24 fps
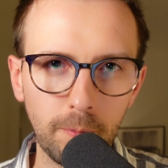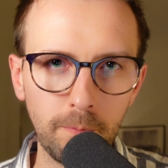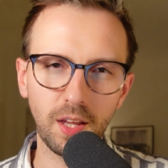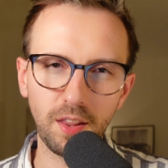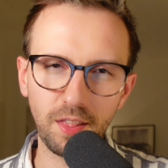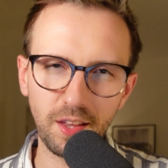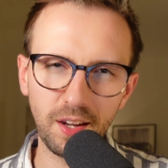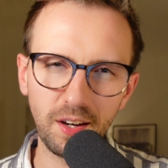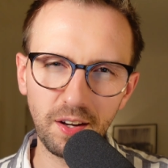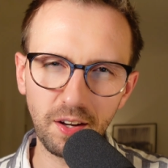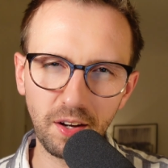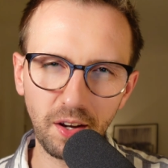And
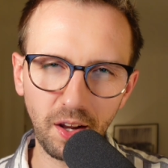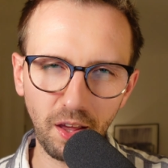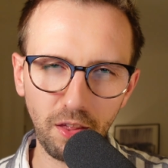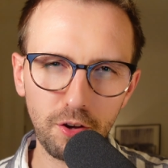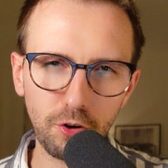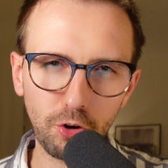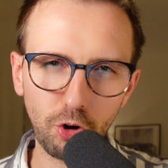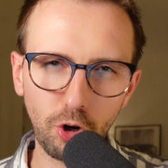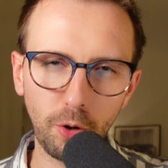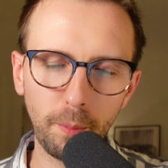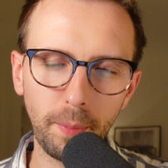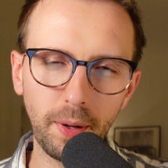then
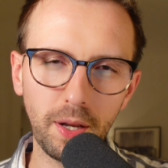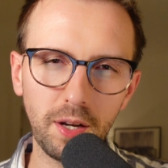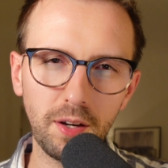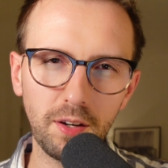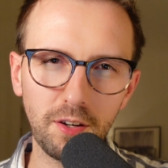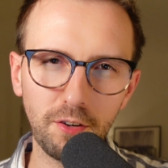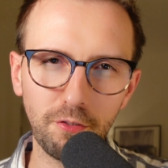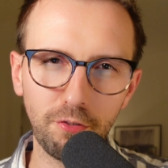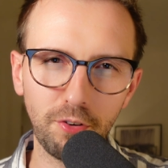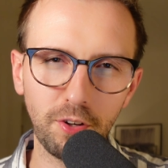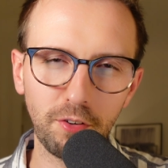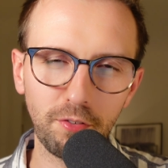another
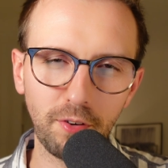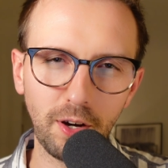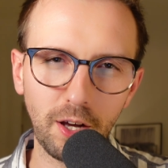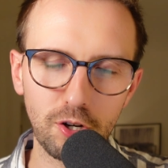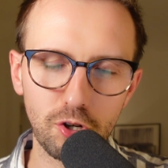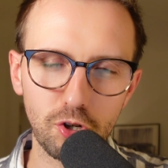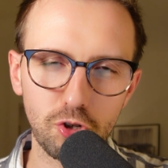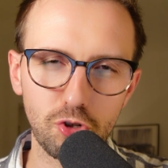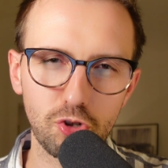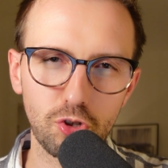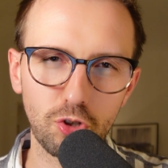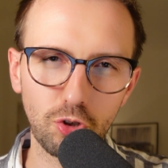competitive
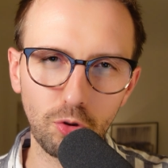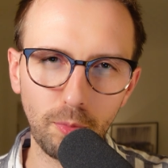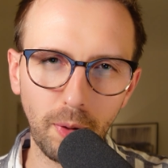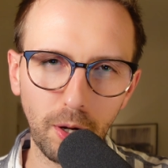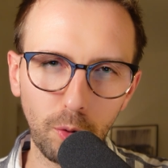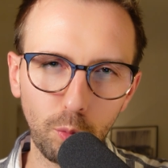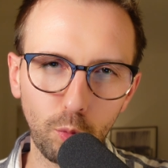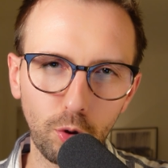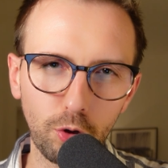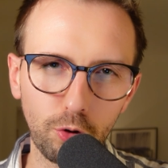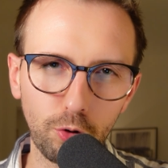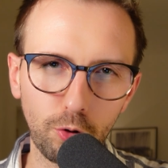advantage you
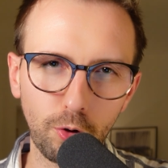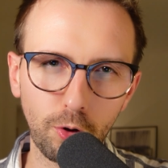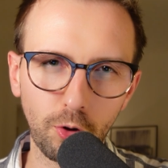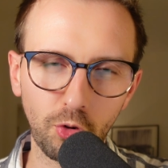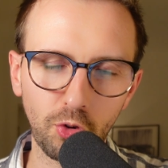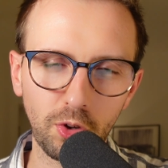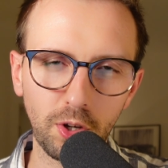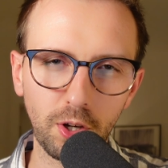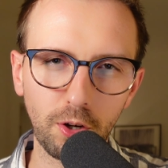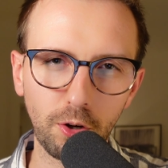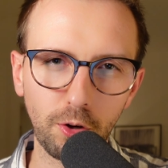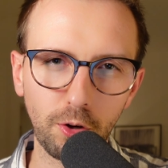might want to consider